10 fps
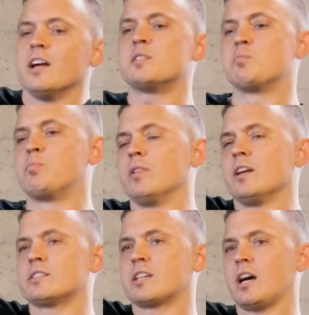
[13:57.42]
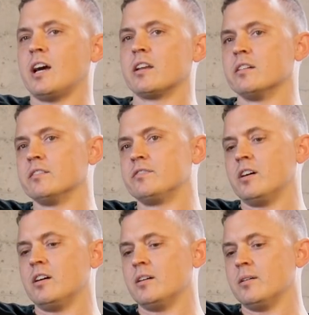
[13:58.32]
let's kind of,
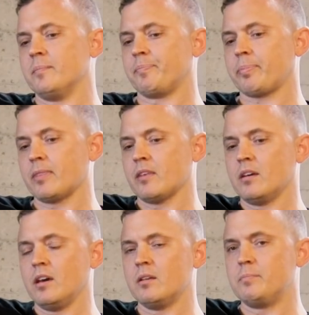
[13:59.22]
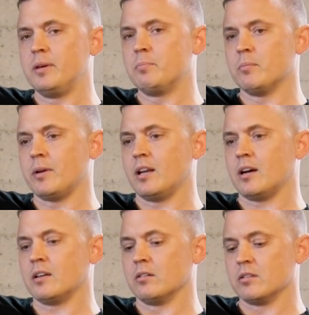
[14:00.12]
and people may
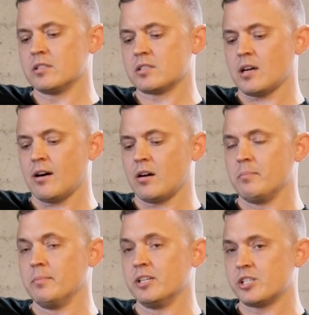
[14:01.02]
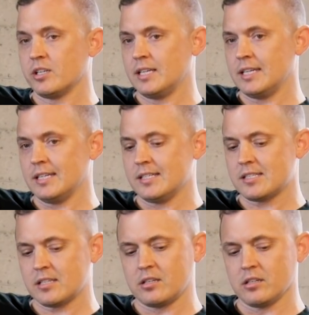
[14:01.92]
not know this, our mission
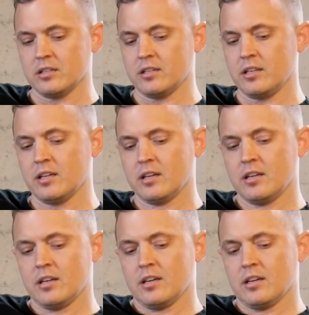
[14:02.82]
is good